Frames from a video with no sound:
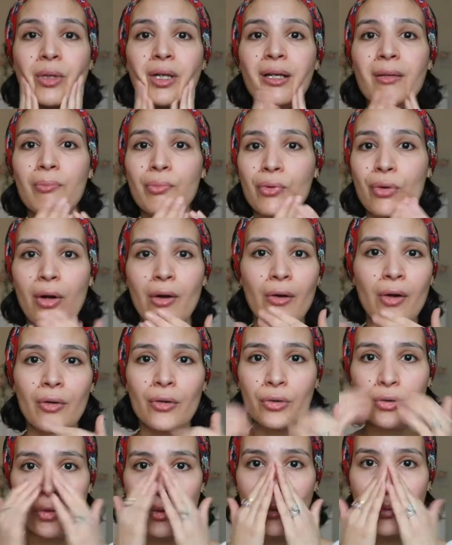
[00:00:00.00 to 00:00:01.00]
really
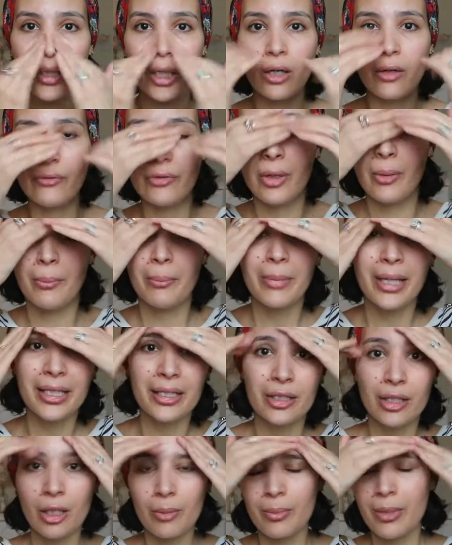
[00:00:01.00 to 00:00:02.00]
prolongs the wear of your
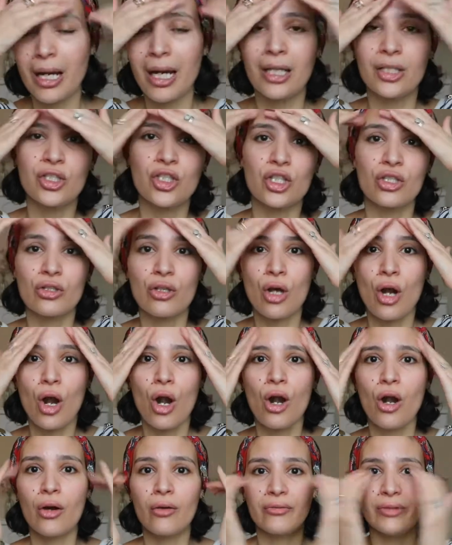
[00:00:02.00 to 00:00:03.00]
makeup. I just
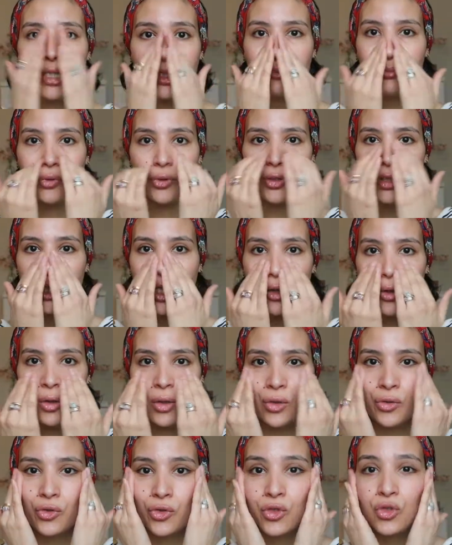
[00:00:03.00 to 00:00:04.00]
love that beauty
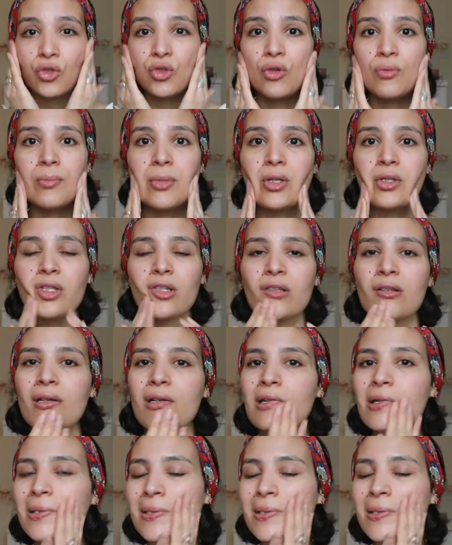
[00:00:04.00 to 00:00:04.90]
oil so much.